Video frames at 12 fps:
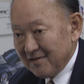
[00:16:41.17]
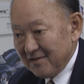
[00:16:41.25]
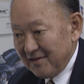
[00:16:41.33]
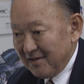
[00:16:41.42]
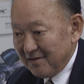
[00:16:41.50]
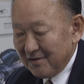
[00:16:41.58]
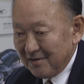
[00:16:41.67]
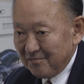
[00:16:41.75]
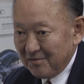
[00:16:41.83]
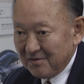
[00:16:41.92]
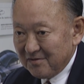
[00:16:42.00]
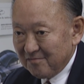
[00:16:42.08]
And
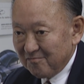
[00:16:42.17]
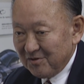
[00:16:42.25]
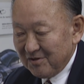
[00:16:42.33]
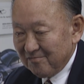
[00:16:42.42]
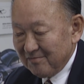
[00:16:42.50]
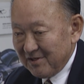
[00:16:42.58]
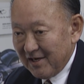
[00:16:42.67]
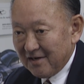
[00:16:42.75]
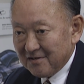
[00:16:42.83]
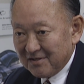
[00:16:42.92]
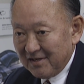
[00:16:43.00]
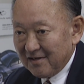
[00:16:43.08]
this Jack
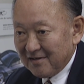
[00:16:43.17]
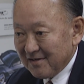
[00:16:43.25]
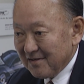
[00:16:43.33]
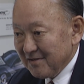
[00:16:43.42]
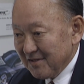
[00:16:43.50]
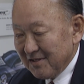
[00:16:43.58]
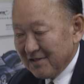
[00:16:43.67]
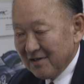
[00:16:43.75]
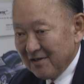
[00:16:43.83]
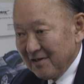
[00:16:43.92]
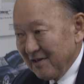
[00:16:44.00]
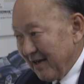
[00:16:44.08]
Zink says,
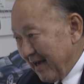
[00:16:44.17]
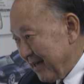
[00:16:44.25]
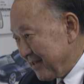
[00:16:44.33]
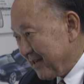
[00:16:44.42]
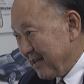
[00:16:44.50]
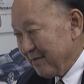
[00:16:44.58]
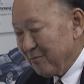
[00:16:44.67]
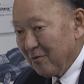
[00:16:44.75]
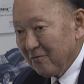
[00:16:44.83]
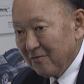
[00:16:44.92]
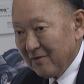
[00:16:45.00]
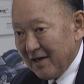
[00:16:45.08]
ask
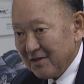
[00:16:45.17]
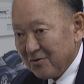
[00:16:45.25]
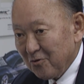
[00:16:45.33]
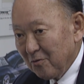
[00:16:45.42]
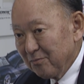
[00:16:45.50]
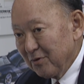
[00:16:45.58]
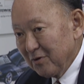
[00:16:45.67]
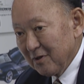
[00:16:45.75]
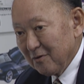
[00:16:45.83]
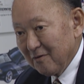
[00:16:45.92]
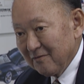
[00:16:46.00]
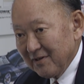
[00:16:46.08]
old Buddha
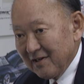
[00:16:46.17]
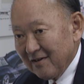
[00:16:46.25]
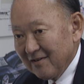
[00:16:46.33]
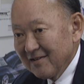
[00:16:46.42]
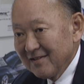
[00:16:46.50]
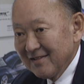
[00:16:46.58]
over here.